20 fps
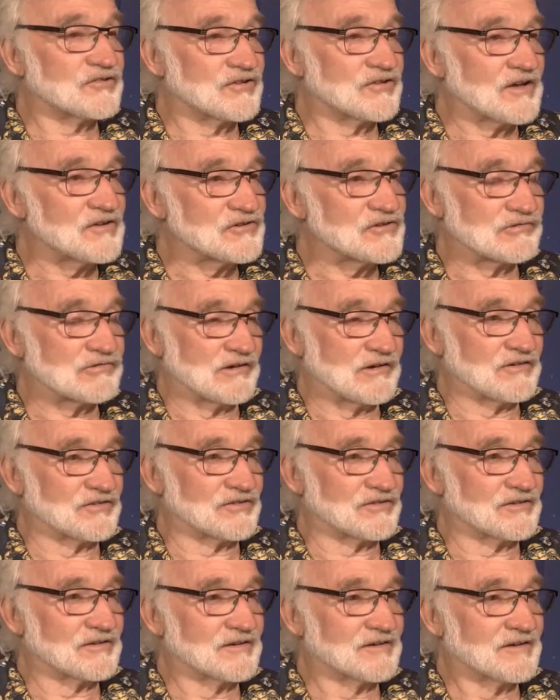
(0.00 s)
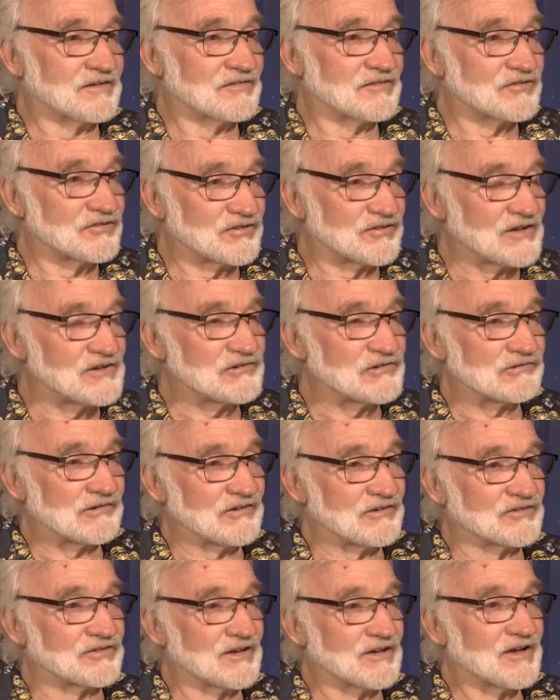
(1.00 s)
centuries and
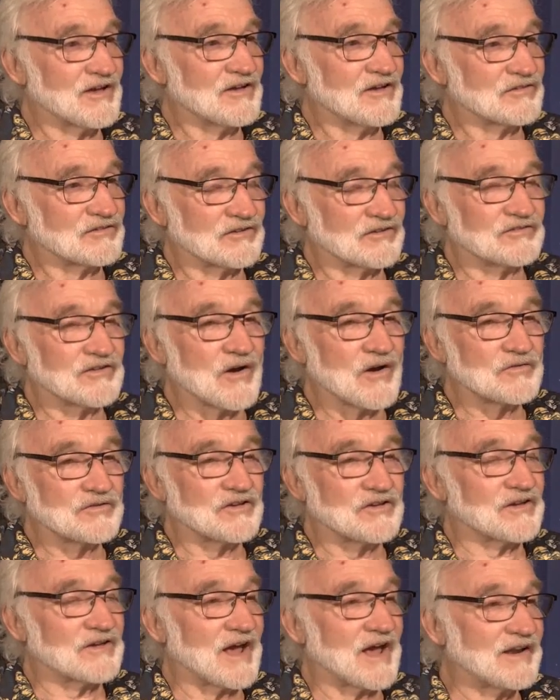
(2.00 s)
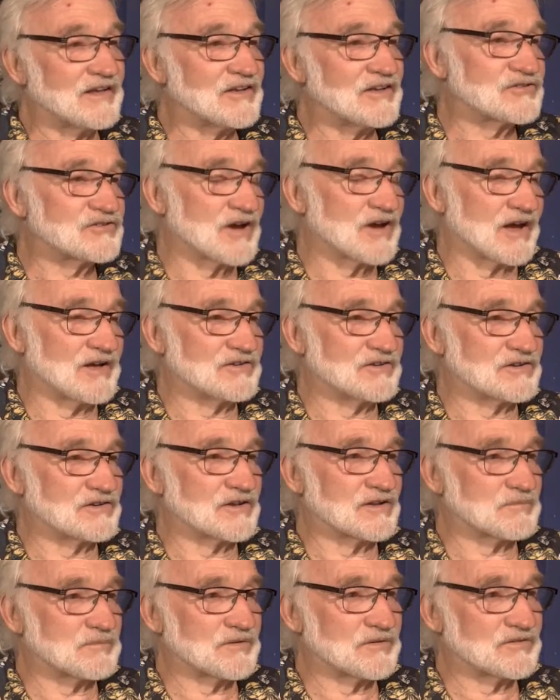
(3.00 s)
centuries to notice any
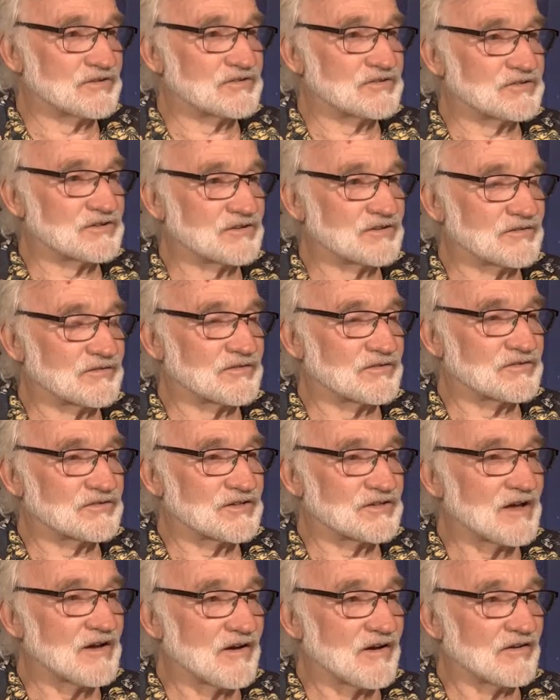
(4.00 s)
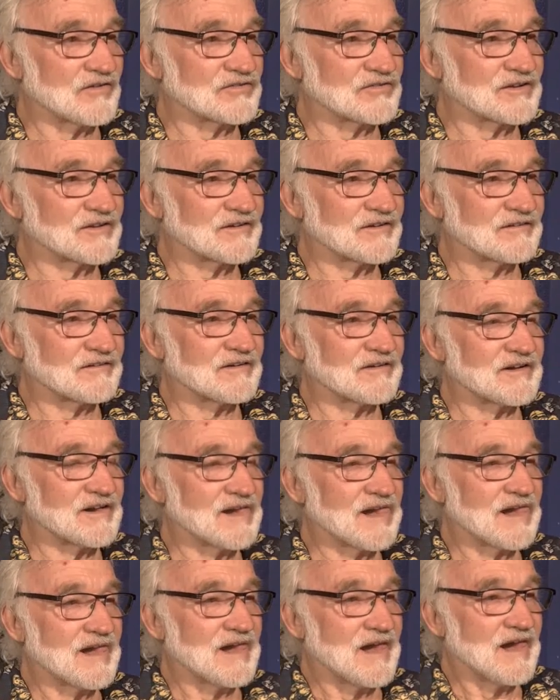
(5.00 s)
change in the position of the stars,
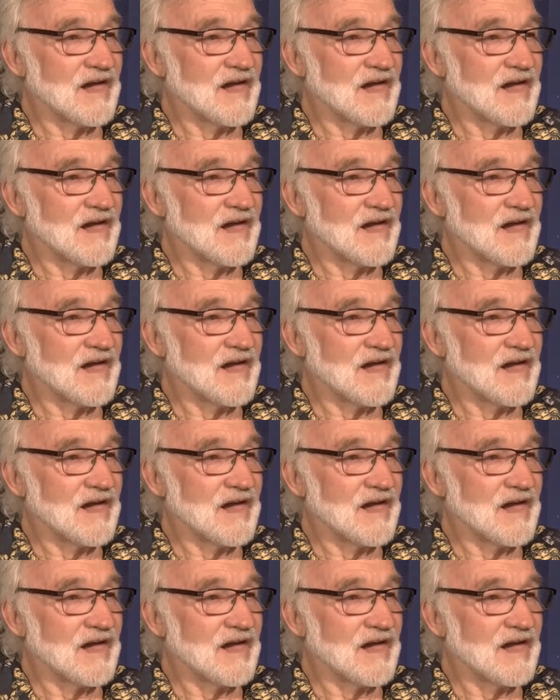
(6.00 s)
right?